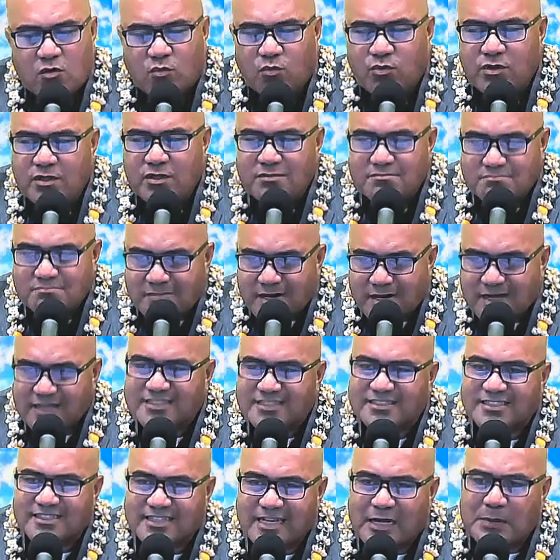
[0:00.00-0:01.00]
We
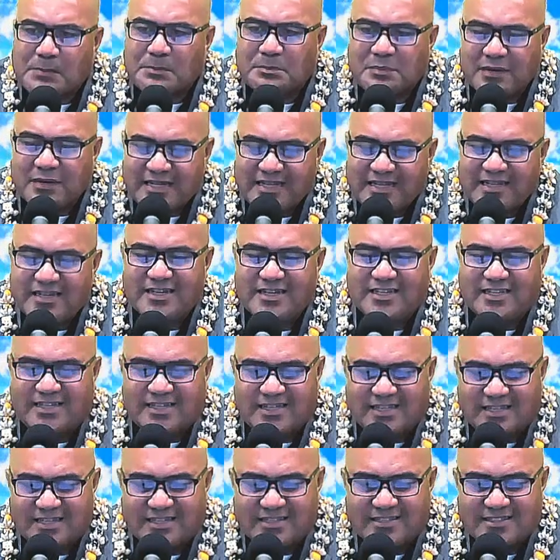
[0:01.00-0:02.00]
must completely
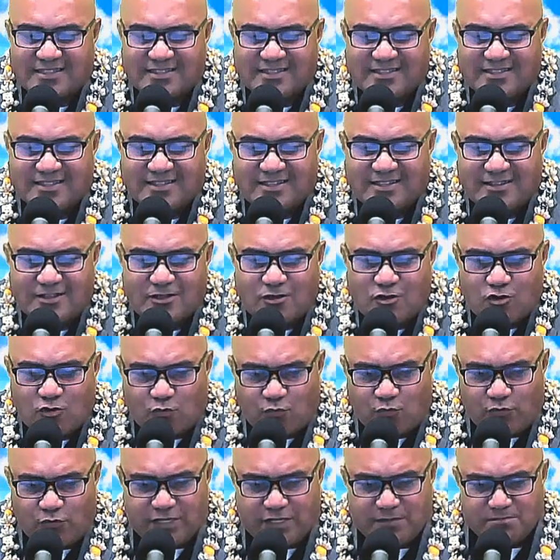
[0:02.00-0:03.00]

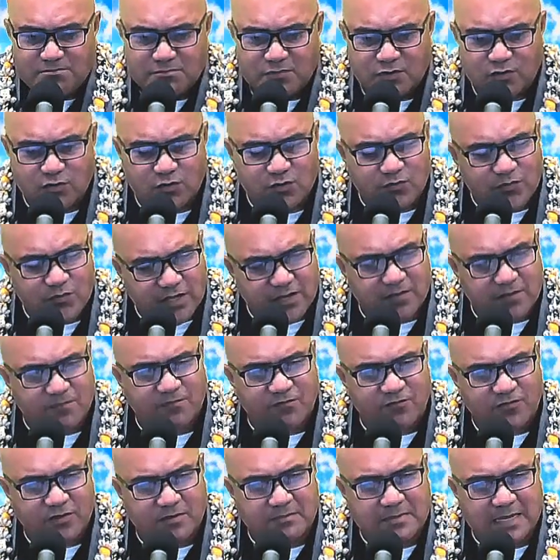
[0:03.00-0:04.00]
remove
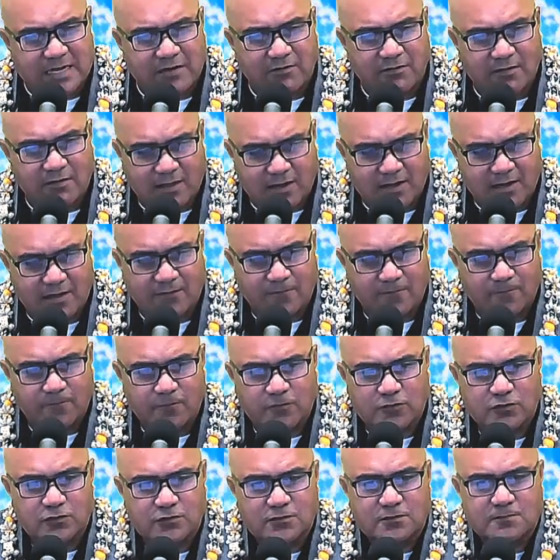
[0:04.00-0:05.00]
them from our
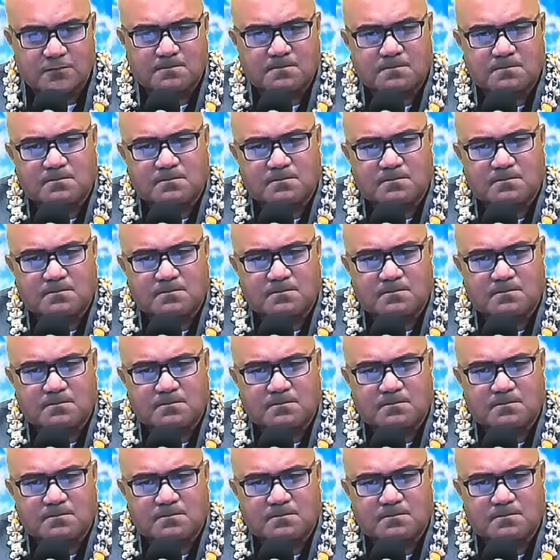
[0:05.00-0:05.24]
lives.